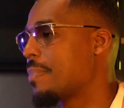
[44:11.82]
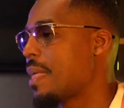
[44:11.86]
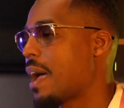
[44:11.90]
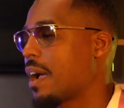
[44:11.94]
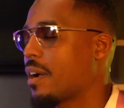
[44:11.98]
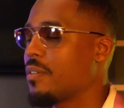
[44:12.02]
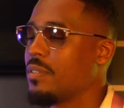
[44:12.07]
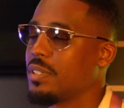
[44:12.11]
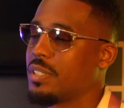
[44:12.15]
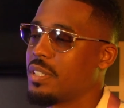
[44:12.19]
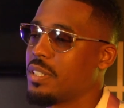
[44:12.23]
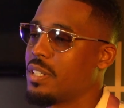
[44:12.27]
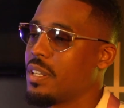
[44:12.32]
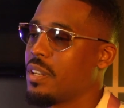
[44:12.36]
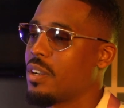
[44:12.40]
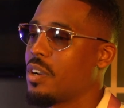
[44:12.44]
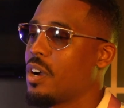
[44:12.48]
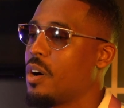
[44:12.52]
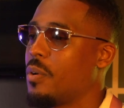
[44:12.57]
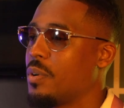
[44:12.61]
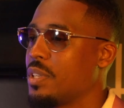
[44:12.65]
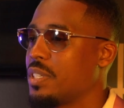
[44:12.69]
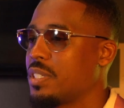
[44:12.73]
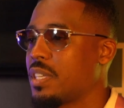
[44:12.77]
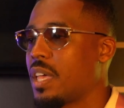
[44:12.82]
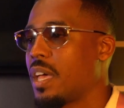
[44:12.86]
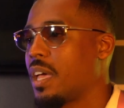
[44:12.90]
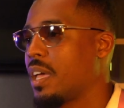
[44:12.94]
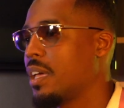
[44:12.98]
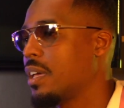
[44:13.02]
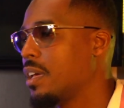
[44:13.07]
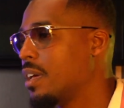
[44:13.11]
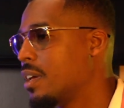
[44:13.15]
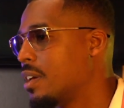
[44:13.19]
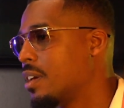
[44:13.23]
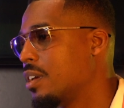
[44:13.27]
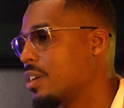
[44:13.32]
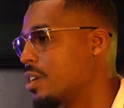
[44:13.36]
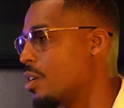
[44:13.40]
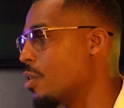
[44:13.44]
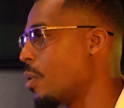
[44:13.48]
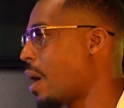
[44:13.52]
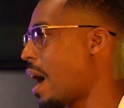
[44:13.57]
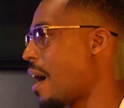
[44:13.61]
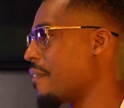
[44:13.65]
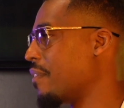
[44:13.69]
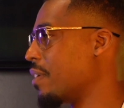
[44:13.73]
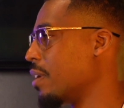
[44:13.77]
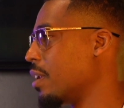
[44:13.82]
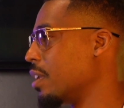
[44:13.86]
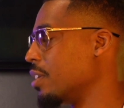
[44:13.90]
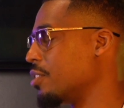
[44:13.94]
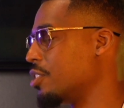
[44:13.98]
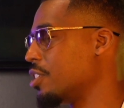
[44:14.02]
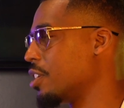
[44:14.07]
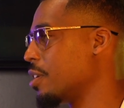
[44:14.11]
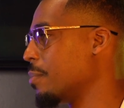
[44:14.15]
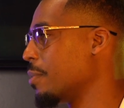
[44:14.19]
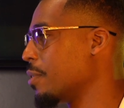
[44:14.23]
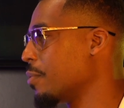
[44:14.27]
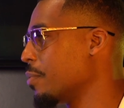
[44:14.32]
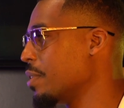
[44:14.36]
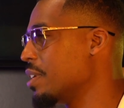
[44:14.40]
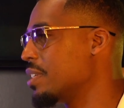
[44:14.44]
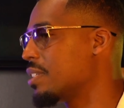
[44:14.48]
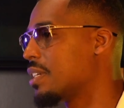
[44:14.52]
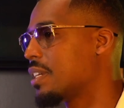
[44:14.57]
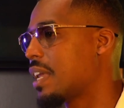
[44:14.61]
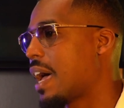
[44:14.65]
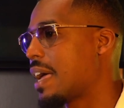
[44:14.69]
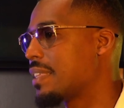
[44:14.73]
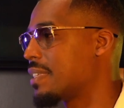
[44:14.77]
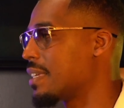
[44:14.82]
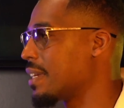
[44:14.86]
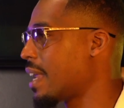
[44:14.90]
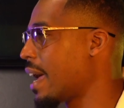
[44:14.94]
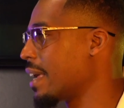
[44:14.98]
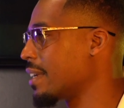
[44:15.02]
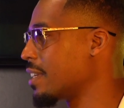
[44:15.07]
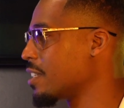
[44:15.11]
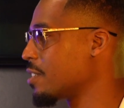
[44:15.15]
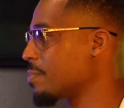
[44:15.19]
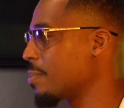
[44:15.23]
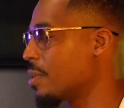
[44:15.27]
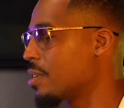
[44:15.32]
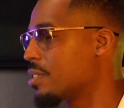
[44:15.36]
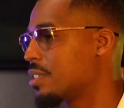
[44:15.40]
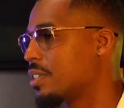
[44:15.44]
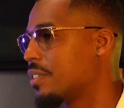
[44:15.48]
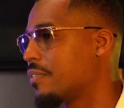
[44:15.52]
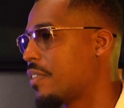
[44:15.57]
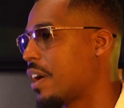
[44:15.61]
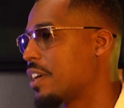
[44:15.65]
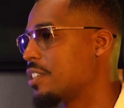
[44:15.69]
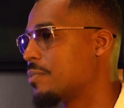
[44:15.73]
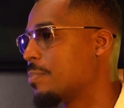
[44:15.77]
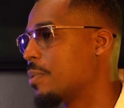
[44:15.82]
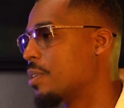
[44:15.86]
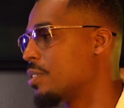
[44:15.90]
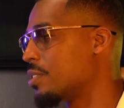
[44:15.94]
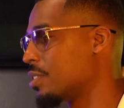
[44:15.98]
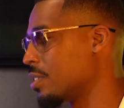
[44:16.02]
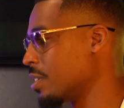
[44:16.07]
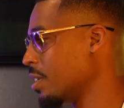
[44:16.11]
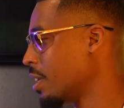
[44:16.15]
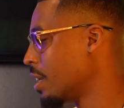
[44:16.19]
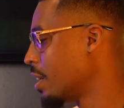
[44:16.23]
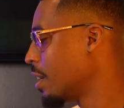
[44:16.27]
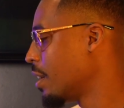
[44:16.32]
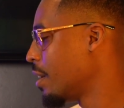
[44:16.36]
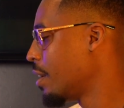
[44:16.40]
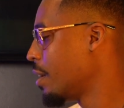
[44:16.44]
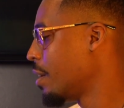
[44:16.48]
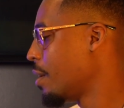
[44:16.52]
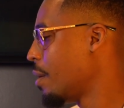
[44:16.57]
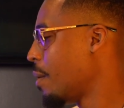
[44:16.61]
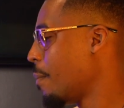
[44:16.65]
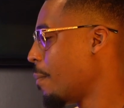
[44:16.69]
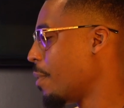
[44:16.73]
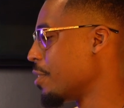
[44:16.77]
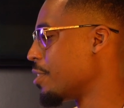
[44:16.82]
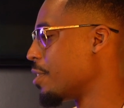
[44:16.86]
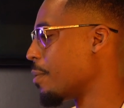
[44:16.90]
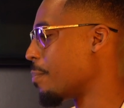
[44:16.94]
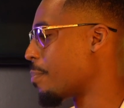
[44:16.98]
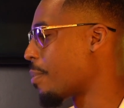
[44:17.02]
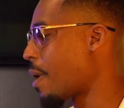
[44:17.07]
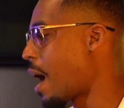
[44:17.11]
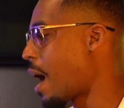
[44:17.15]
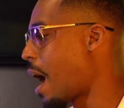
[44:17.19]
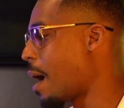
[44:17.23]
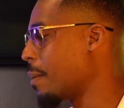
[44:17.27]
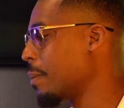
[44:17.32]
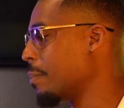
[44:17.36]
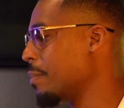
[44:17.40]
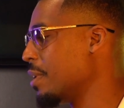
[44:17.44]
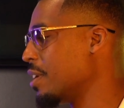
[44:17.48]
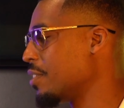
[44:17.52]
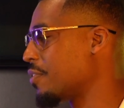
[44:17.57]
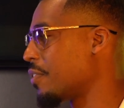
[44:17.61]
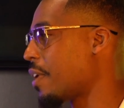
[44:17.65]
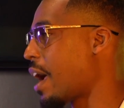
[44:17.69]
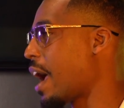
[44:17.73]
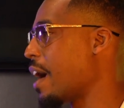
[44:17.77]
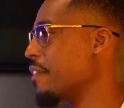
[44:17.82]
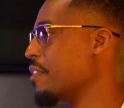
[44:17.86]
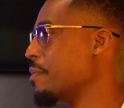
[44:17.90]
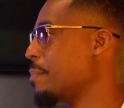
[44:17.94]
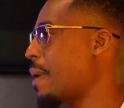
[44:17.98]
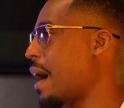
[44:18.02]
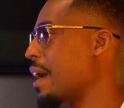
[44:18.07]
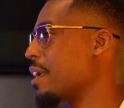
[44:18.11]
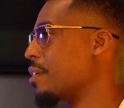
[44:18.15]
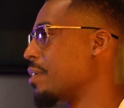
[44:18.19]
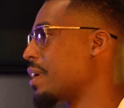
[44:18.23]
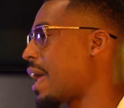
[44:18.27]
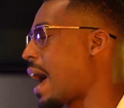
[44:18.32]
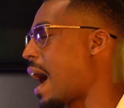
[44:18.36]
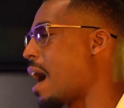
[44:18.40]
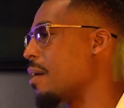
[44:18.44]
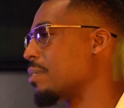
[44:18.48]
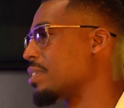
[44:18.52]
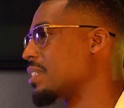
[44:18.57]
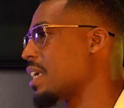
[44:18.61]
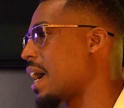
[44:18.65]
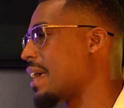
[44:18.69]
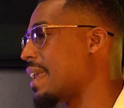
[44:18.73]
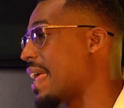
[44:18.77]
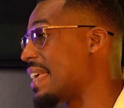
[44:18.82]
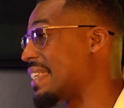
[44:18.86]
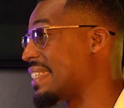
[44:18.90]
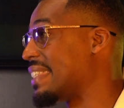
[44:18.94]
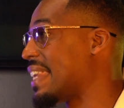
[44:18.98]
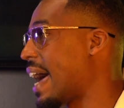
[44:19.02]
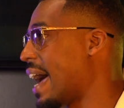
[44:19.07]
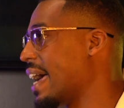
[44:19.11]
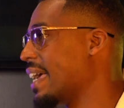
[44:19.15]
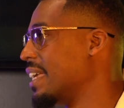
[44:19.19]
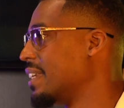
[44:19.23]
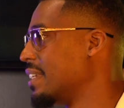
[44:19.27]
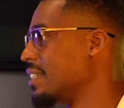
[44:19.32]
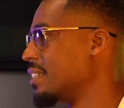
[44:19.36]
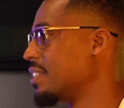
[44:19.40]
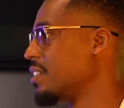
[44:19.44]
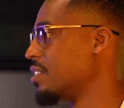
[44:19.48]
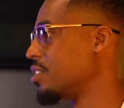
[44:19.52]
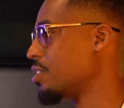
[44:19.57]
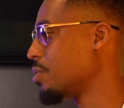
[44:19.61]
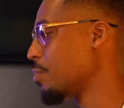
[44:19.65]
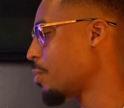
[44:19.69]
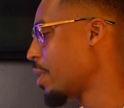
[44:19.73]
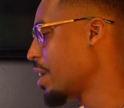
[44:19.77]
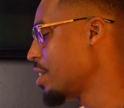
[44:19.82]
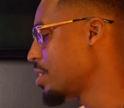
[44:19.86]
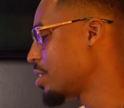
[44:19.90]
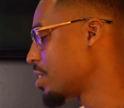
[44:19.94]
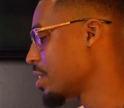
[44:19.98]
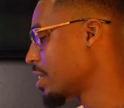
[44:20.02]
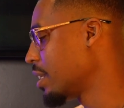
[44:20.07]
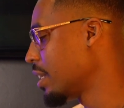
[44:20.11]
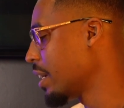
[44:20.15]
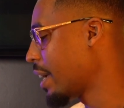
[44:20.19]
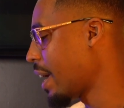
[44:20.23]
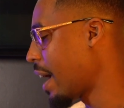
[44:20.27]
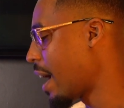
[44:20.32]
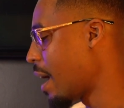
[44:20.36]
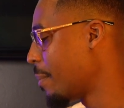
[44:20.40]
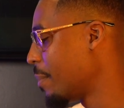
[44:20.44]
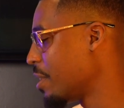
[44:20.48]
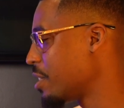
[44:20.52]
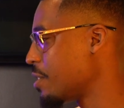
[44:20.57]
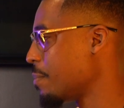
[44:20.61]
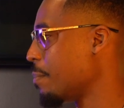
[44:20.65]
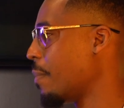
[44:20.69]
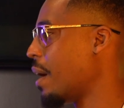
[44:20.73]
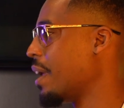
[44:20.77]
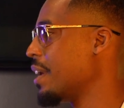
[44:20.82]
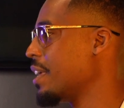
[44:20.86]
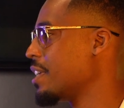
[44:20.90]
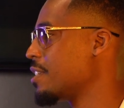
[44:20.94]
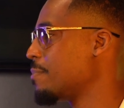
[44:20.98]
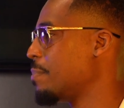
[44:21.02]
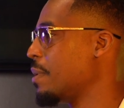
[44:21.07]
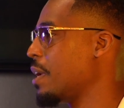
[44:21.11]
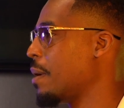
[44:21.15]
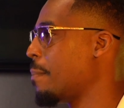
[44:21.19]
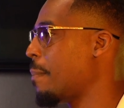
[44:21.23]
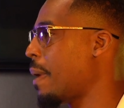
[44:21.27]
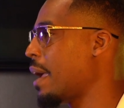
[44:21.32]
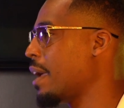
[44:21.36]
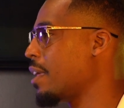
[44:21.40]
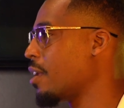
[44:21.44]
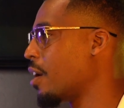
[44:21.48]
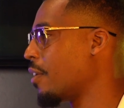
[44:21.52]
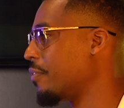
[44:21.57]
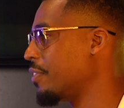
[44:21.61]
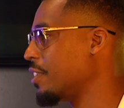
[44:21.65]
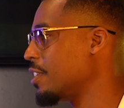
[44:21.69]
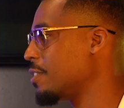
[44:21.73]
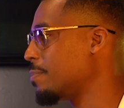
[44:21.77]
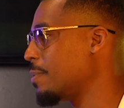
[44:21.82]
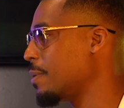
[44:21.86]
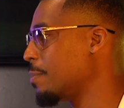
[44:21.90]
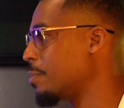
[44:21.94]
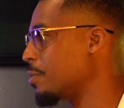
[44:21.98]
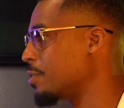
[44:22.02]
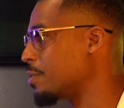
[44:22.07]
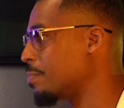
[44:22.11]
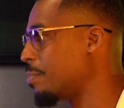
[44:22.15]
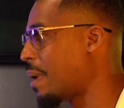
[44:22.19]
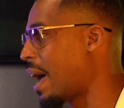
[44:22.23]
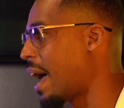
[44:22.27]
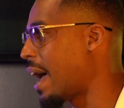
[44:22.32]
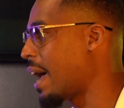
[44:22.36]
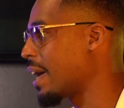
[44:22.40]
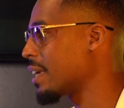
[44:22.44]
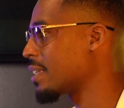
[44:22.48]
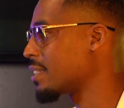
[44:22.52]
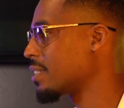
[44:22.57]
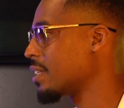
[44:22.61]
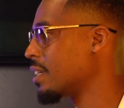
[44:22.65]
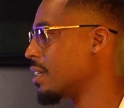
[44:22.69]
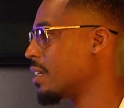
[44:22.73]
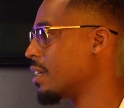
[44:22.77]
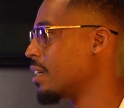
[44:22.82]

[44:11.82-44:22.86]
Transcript: I'm not gonna sit there and go and say you don't have a legitimate reason not to like this person and vice versa. Right. But the problem is for everybody on the outside that's not in the situation, look at how much money is being made off these people's backs.